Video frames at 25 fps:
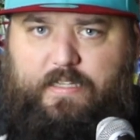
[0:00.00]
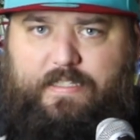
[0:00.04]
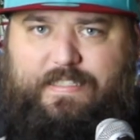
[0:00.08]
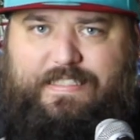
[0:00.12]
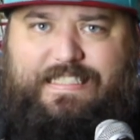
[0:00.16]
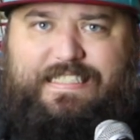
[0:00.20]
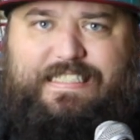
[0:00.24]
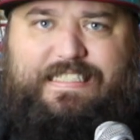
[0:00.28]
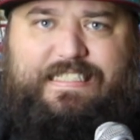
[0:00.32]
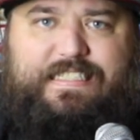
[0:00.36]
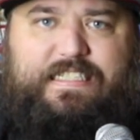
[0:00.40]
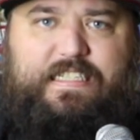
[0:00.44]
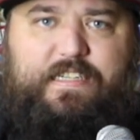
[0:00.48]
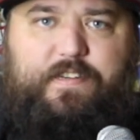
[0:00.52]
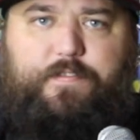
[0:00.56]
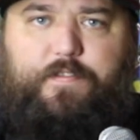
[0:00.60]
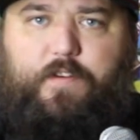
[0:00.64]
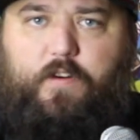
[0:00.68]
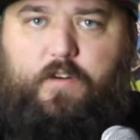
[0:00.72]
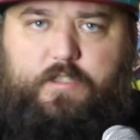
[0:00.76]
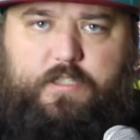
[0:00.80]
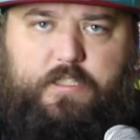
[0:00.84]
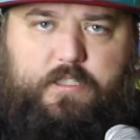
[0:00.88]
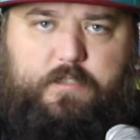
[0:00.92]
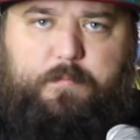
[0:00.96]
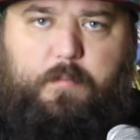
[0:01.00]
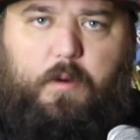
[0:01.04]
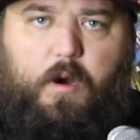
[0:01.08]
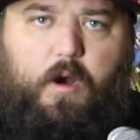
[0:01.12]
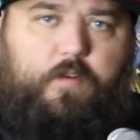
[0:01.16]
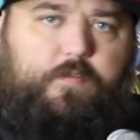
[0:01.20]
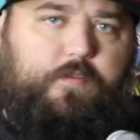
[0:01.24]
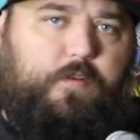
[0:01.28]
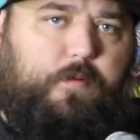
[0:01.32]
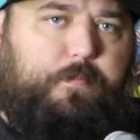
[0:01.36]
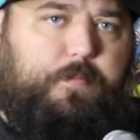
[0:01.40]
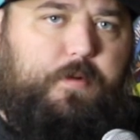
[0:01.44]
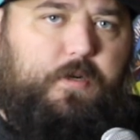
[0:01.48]
DC versus
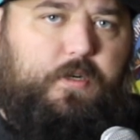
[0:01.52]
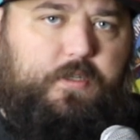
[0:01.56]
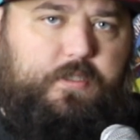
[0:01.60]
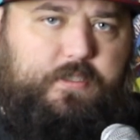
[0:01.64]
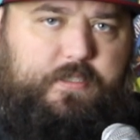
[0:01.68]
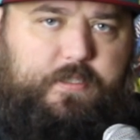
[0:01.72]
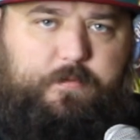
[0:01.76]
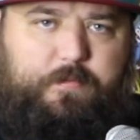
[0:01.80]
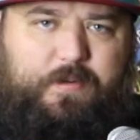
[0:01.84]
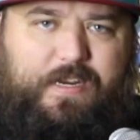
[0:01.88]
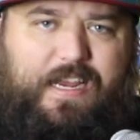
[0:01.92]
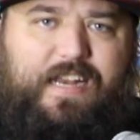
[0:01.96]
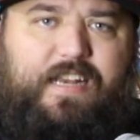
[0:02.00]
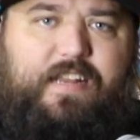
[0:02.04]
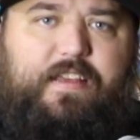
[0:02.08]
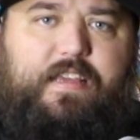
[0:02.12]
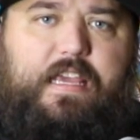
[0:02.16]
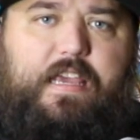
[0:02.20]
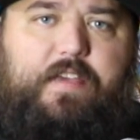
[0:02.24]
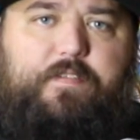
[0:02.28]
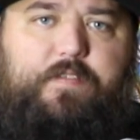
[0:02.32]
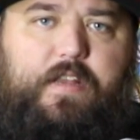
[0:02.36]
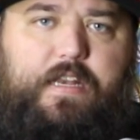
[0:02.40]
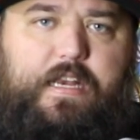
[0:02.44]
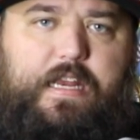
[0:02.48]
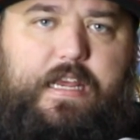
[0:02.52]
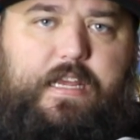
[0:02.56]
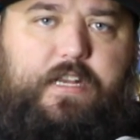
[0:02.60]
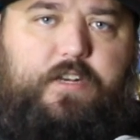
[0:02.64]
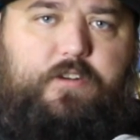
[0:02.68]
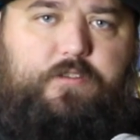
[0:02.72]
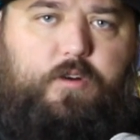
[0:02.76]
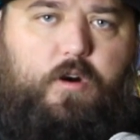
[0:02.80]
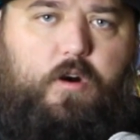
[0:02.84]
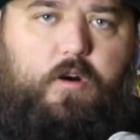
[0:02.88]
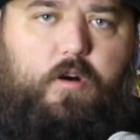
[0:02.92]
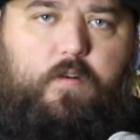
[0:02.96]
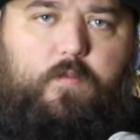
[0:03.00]
Marvel books, and kind of gave an
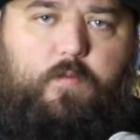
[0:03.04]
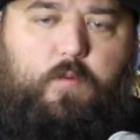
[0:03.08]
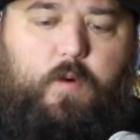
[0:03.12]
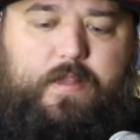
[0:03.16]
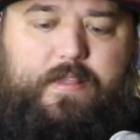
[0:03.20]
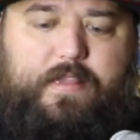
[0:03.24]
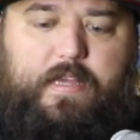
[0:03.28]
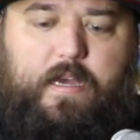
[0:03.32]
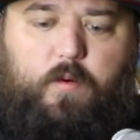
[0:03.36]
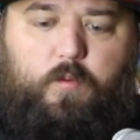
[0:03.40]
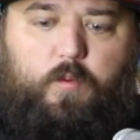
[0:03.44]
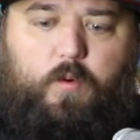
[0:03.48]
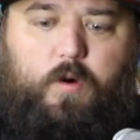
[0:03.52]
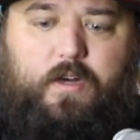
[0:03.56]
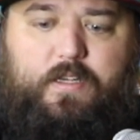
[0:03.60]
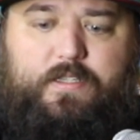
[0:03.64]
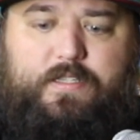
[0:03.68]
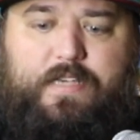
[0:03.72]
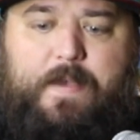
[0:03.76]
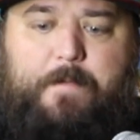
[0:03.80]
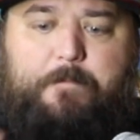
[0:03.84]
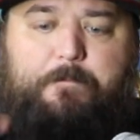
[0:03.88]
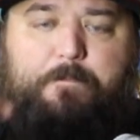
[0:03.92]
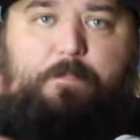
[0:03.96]
intro of what that was.